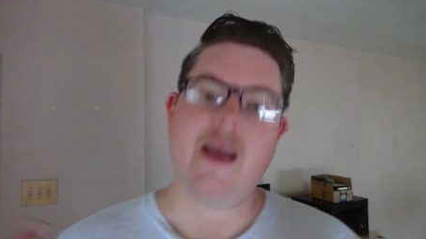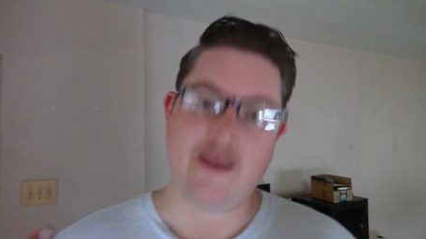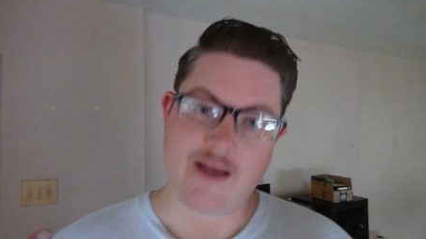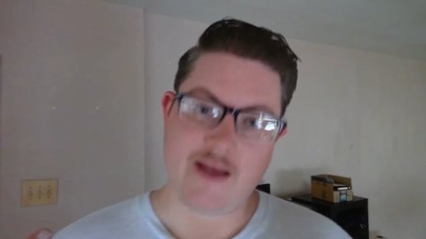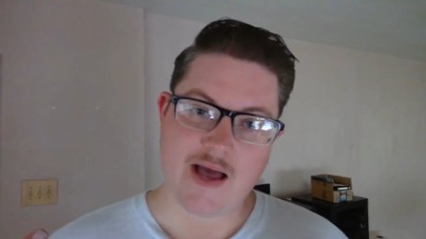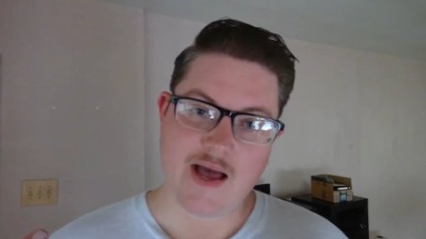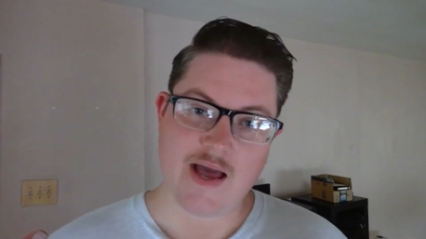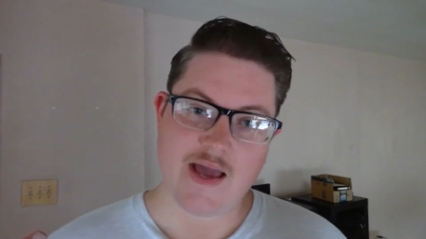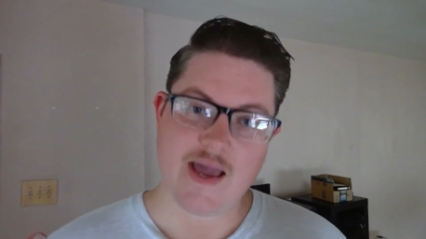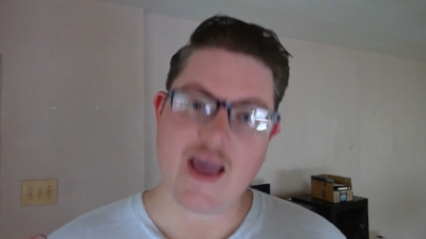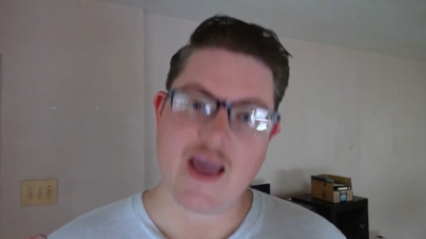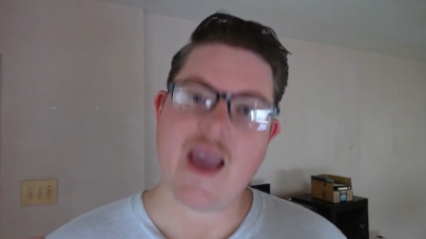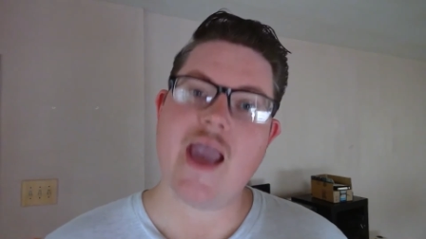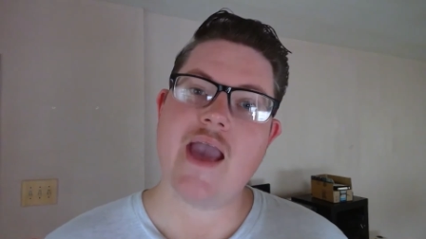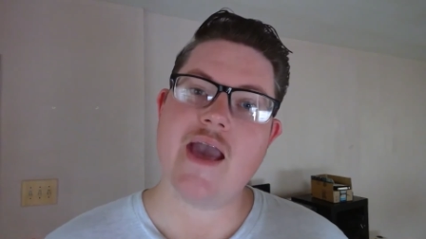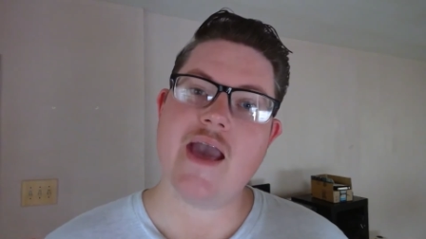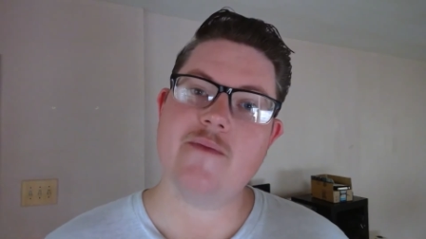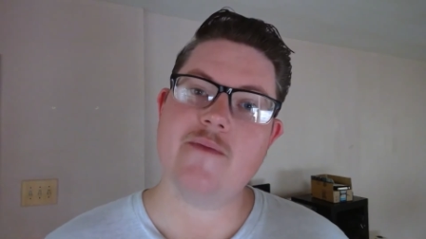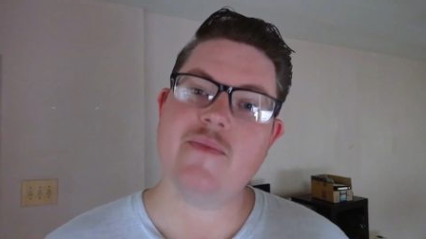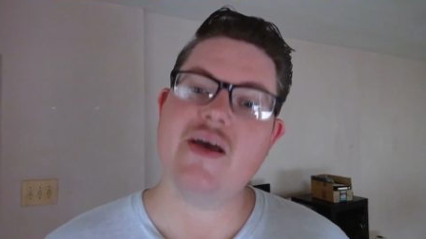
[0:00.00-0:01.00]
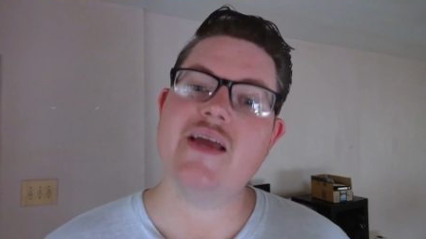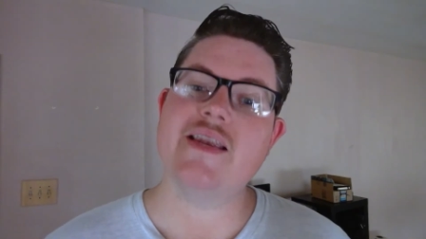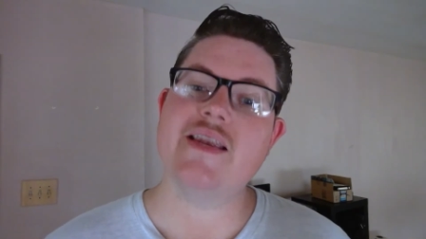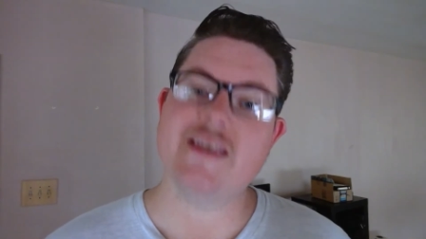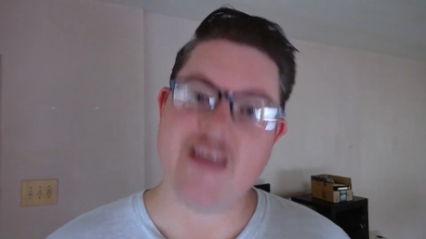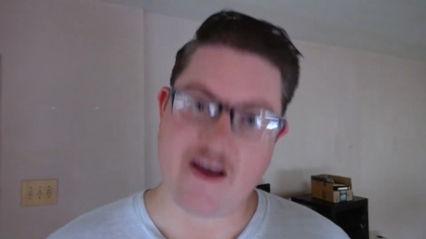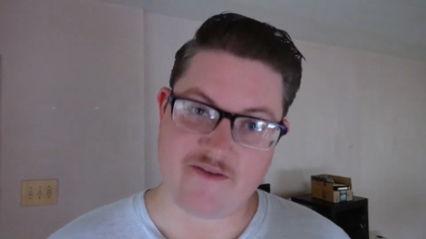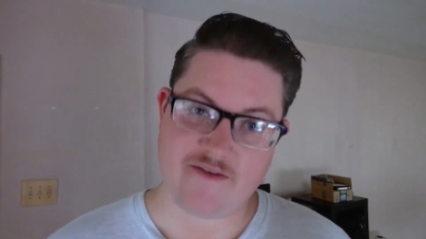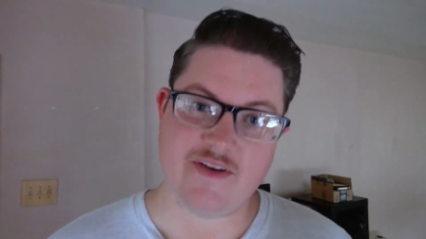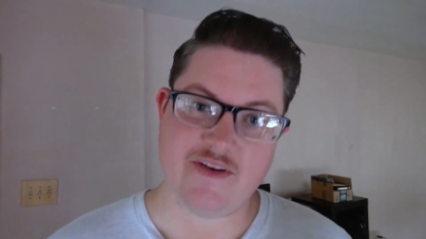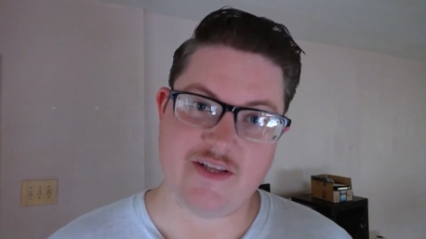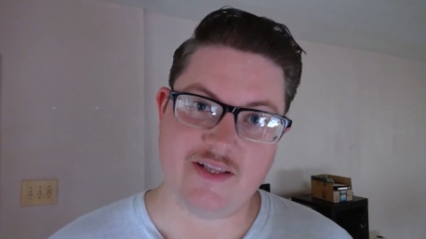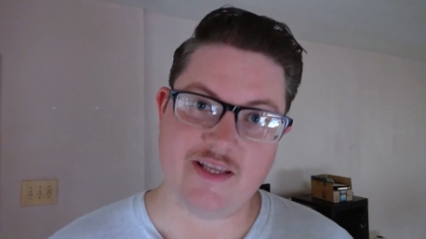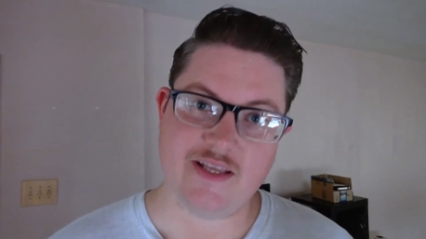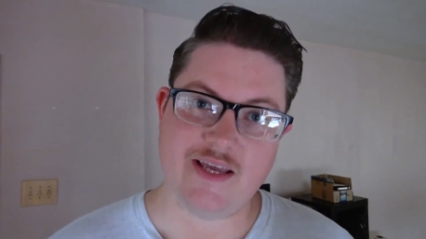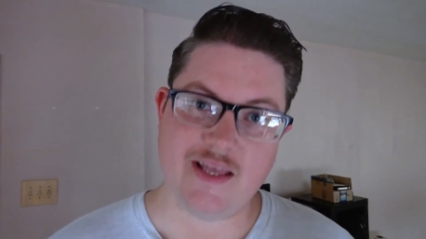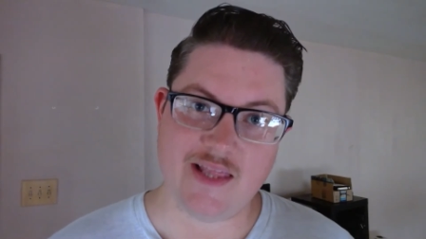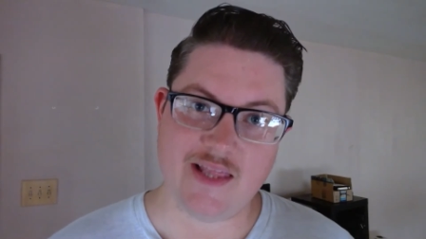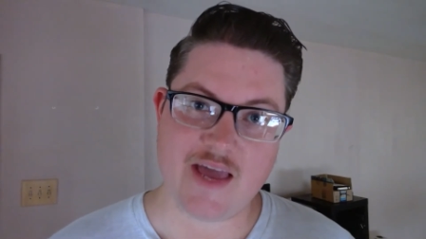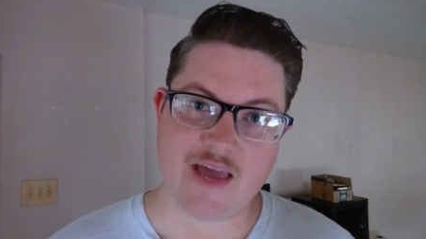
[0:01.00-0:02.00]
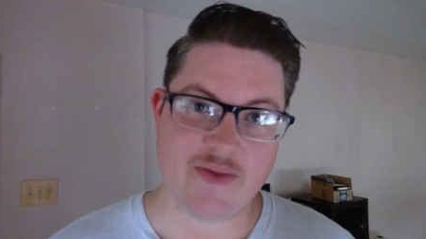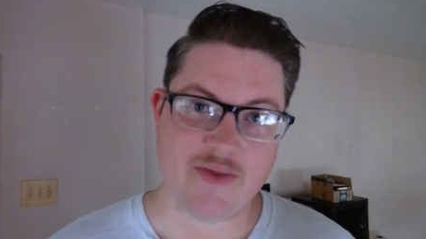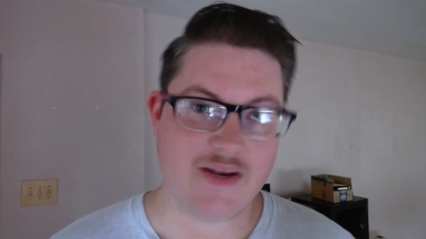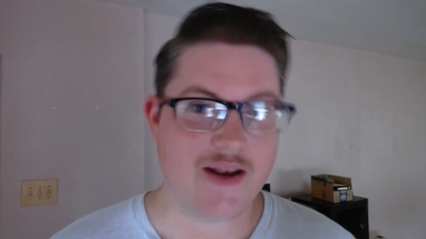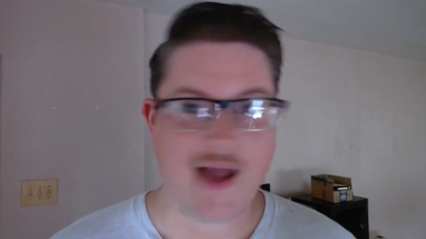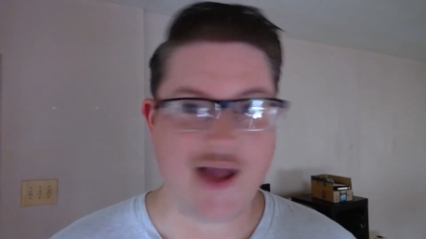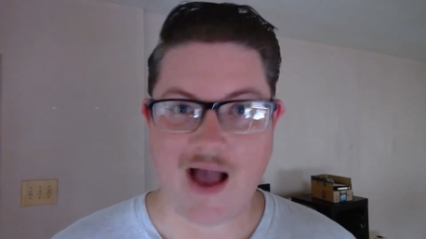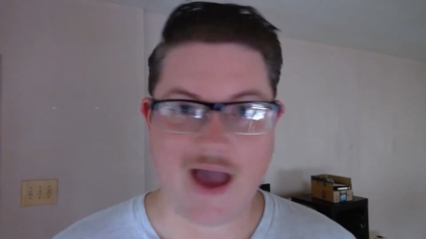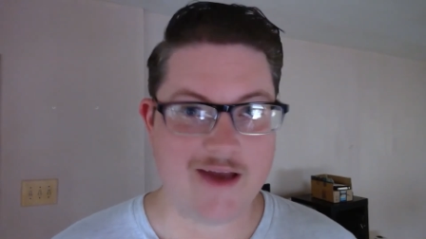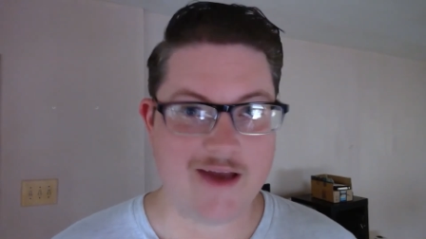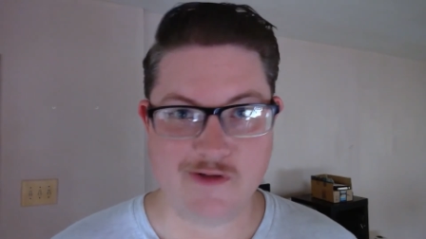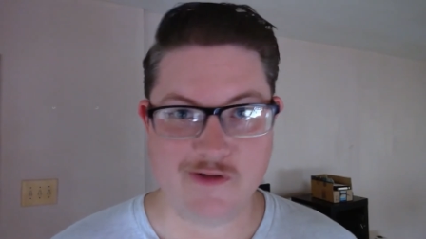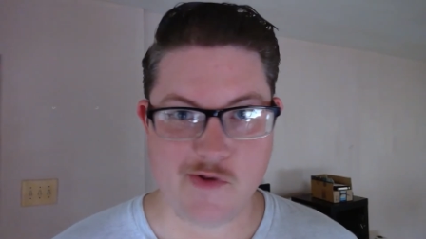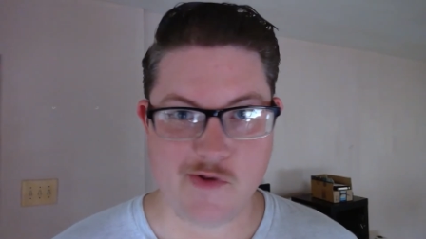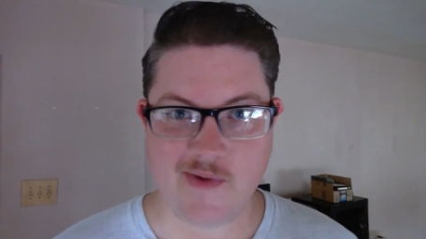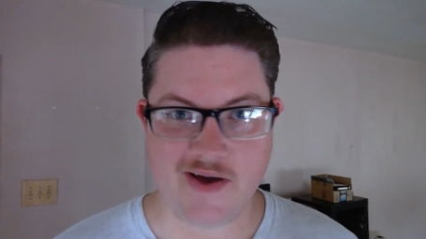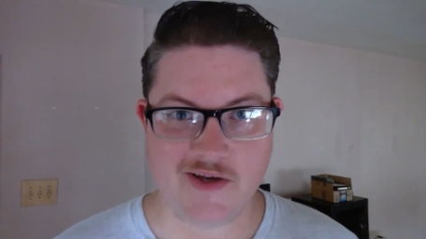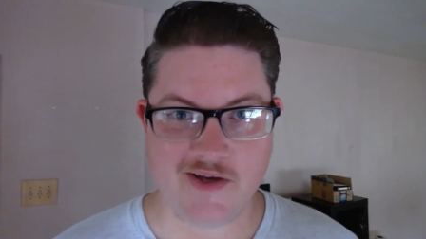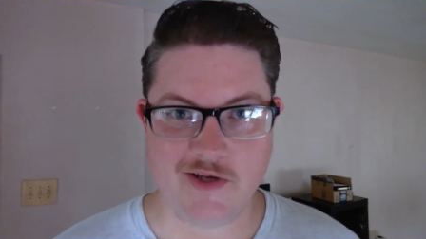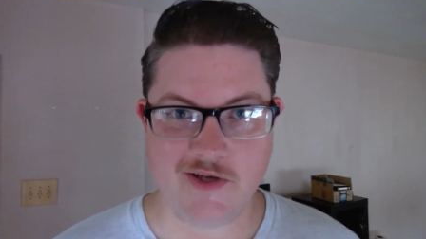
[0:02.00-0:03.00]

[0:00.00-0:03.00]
And I am definitely a layman. I don't know about